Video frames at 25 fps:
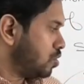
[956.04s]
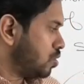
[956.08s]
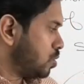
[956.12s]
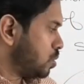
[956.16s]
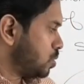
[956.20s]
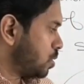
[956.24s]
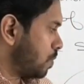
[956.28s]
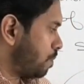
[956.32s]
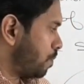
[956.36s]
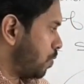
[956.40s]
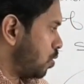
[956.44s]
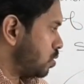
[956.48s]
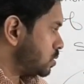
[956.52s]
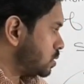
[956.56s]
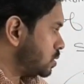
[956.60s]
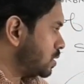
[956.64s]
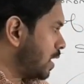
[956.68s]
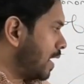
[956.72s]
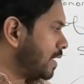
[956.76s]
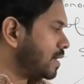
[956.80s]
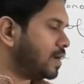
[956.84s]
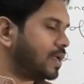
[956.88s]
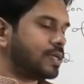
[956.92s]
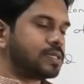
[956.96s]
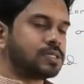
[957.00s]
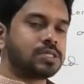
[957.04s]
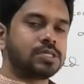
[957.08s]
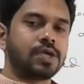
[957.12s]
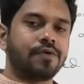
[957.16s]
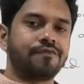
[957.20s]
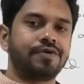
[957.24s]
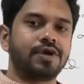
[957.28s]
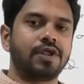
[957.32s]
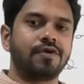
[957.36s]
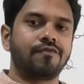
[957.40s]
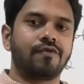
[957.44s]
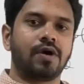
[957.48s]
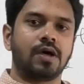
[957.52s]
So post
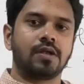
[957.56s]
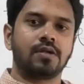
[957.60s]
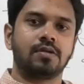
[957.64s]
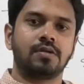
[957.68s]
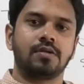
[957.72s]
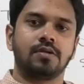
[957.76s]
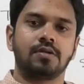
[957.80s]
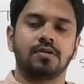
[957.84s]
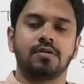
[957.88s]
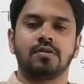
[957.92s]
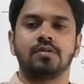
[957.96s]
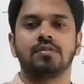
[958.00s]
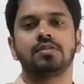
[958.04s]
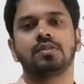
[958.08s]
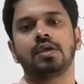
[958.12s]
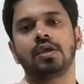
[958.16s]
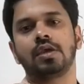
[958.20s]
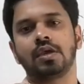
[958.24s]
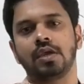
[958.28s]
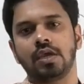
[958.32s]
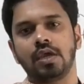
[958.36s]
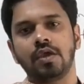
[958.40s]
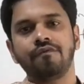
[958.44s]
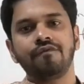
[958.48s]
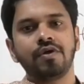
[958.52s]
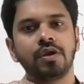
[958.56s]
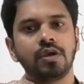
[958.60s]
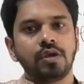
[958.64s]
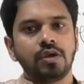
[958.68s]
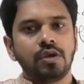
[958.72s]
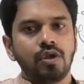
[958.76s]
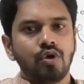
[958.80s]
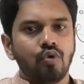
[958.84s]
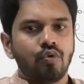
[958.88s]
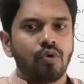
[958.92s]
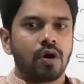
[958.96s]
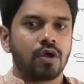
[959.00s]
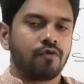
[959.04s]
1971, the even
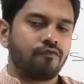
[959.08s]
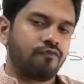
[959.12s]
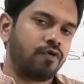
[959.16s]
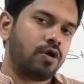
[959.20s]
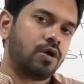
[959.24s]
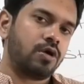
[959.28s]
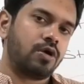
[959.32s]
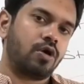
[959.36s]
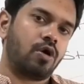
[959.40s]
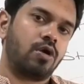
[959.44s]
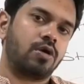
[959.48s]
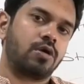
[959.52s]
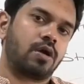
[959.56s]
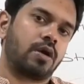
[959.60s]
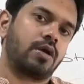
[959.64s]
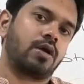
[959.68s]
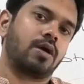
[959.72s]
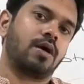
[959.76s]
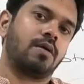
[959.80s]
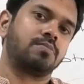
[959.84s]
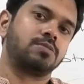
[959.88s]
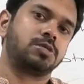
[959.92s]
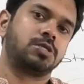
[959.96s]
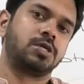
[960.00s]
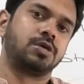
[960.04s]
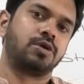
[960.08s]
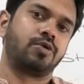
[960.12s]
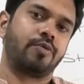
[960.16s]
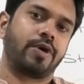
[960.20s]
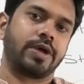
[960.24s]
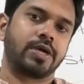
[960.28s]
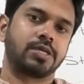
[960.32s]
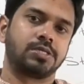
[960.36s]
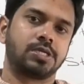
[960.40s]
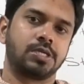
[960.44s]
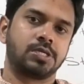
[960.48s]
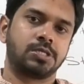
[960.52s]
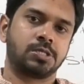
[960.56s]
newer world order comes into
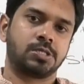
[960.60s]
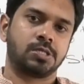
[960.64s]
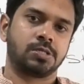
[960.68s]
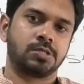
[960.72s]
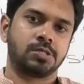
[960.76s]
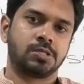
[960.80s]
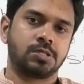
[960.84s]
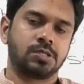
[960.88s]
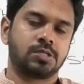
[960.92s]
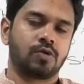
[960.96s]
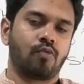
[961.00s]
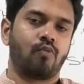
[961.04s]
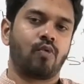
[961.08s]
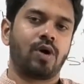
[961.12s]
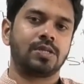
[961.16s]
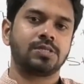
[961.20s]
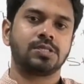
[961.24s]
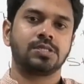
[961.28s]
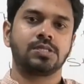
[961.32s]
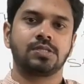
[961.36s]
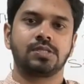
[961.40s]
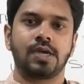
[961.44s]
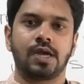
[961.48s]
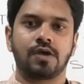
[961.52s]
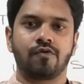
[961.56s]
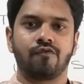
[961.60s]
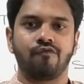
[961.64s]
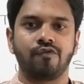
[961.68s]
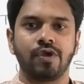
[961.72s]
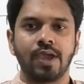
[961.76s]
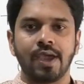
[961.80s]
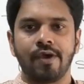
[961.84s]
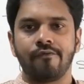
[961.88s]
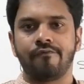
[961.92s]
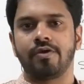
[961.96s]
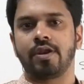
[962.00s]
existence, the ones that we have